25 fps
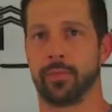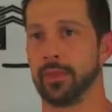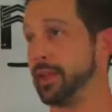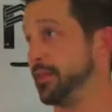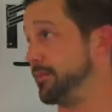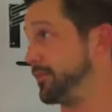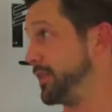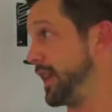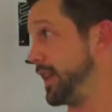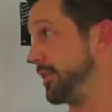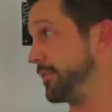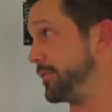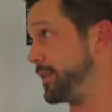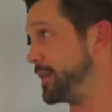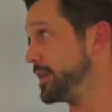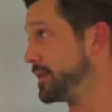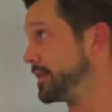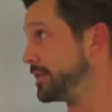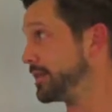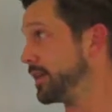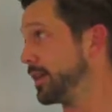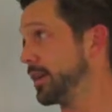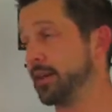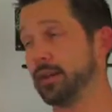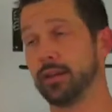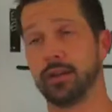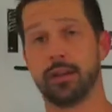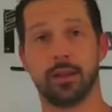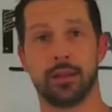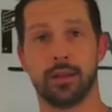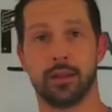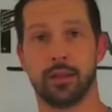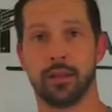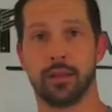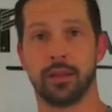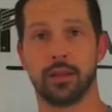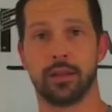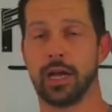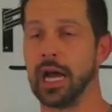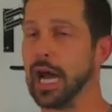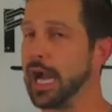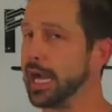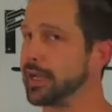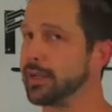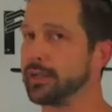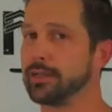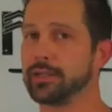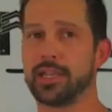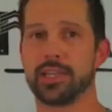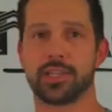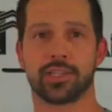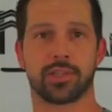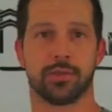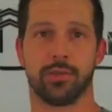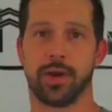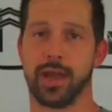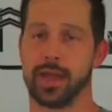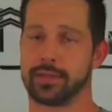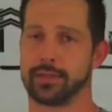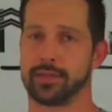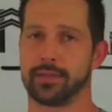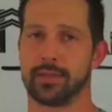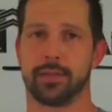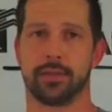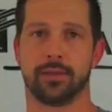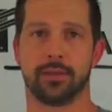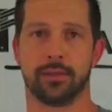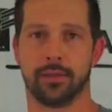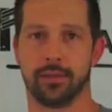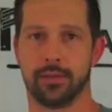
If they have this, I can teach the rest.